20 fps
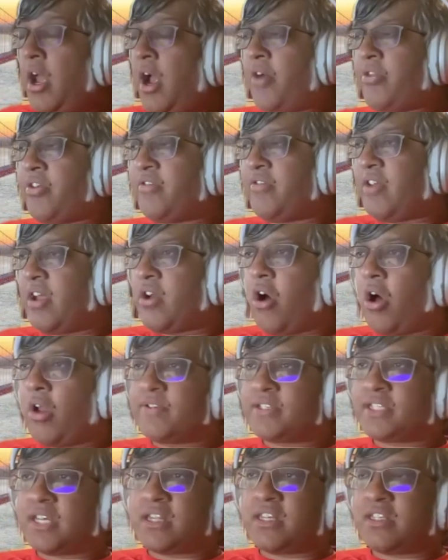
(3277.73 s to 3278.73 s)
All
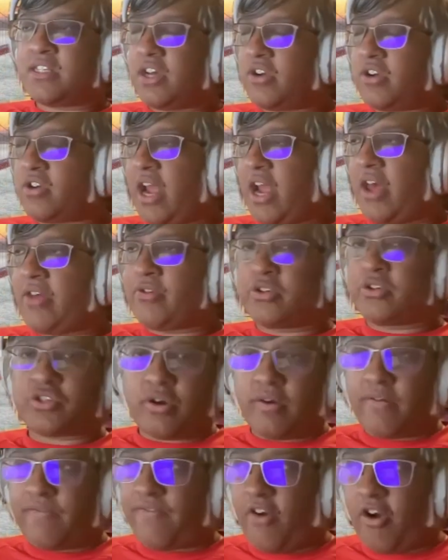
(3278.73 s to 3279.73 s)
of a sudden, these hunter-gatherers
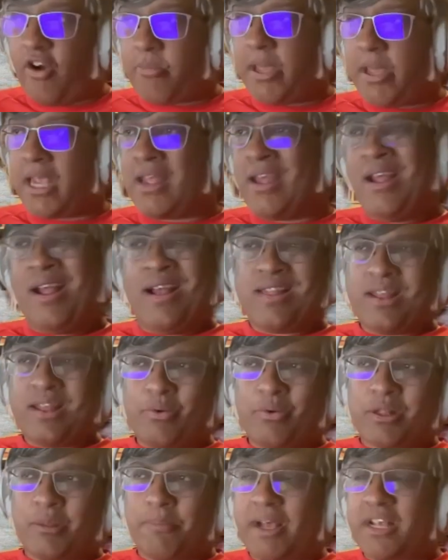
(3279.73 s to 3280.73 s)
started farming. They
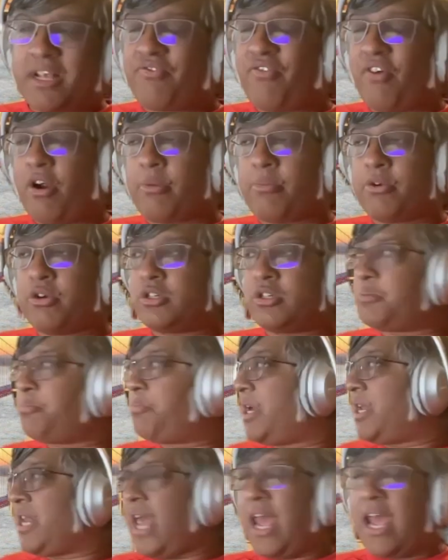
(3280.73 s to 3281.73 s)
weren't the best farmers,
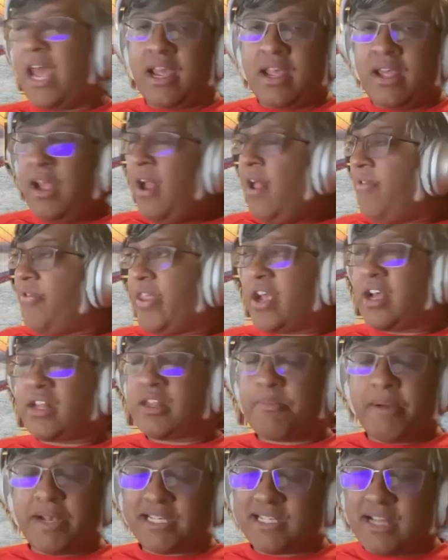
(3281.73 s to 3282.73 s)
but hey, they got
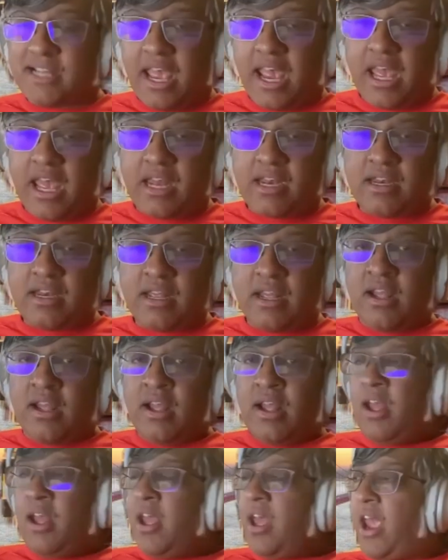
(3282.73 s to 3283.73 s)
the best land,
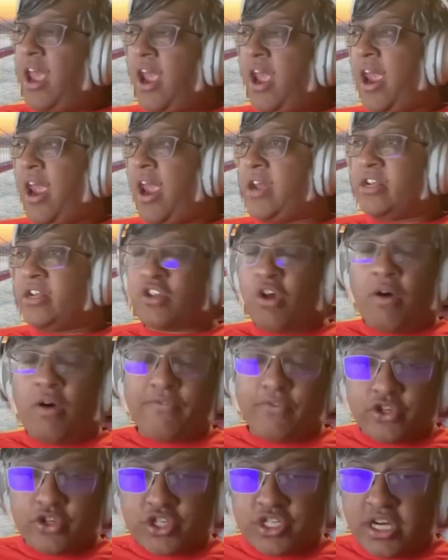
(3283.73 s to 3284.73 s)
and it's all
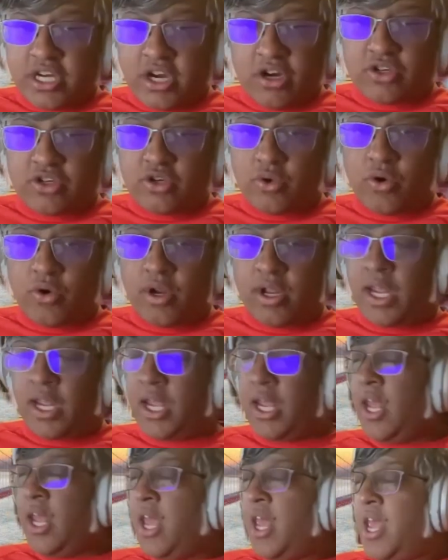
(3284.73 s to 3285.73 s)
virgin
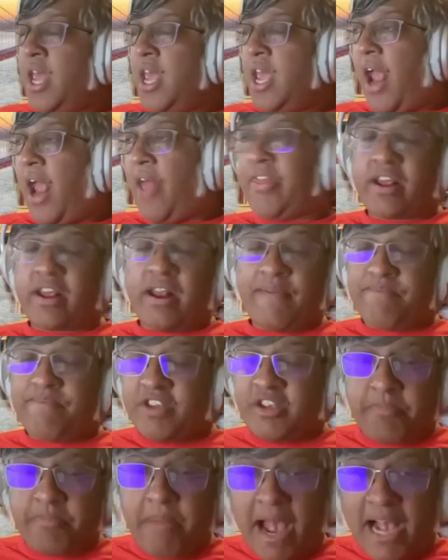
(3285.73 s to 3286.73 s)
territory. and they have
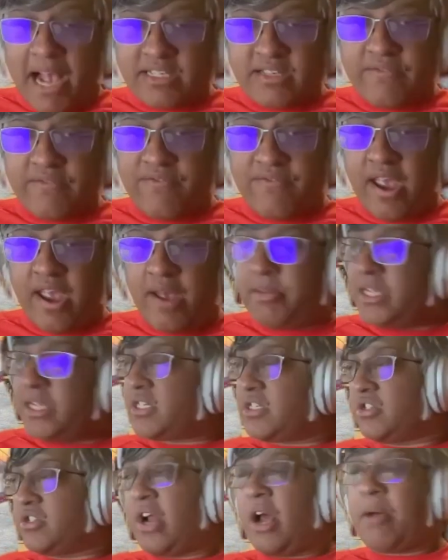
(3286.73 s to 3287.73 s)
these massive families
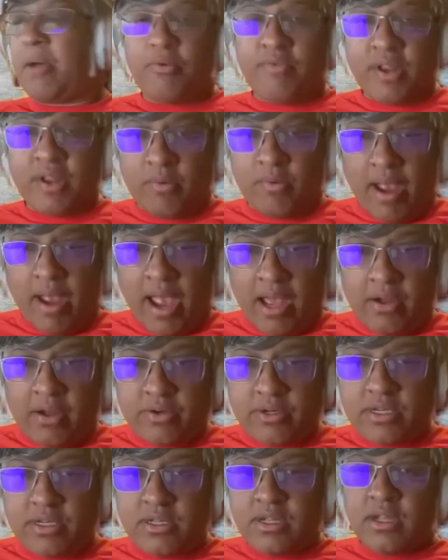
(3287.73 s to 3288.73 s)
because they're not moving
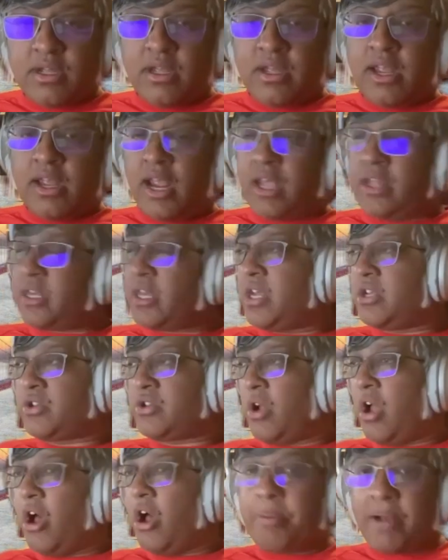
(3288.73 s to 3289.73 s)
around, and the kids
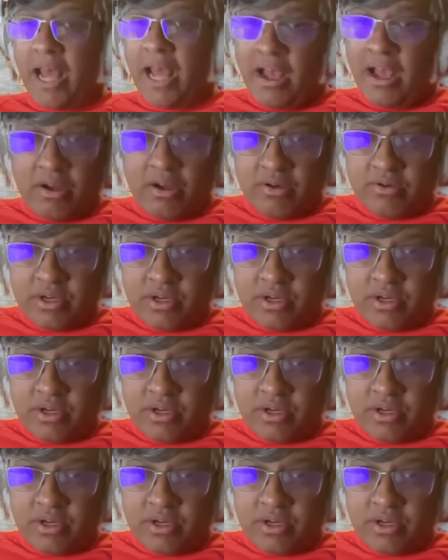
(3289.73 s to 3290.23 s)
are helping out.